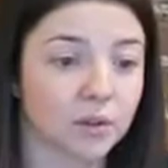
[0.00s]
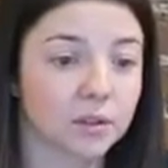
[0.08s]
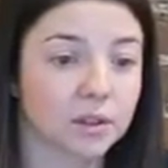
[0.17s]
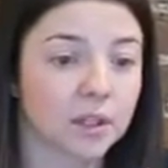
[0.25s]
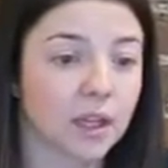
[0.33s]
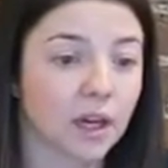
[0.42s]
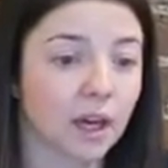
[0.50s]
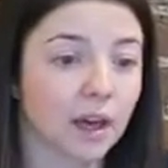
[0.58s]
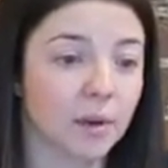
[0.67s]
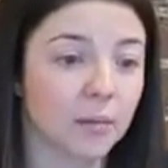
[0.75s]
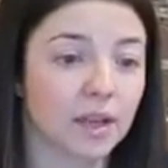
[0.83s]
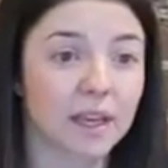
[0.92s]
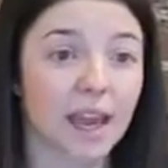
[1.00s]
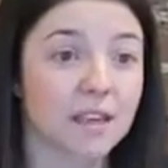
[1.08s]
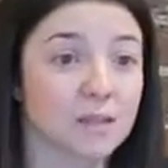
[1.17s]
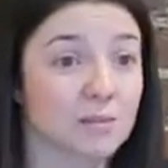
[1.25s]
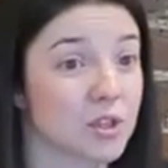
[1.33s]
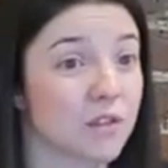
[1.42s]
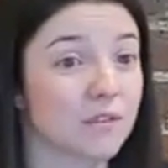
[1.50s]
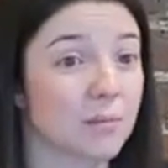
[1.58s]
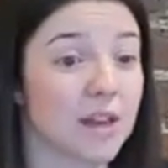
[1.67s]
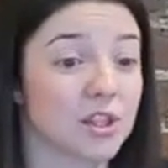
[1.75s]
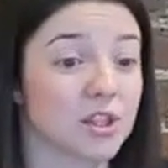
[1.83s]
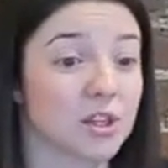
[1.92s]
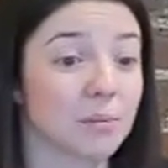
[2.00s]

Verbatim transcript: they told me a lot about the school and what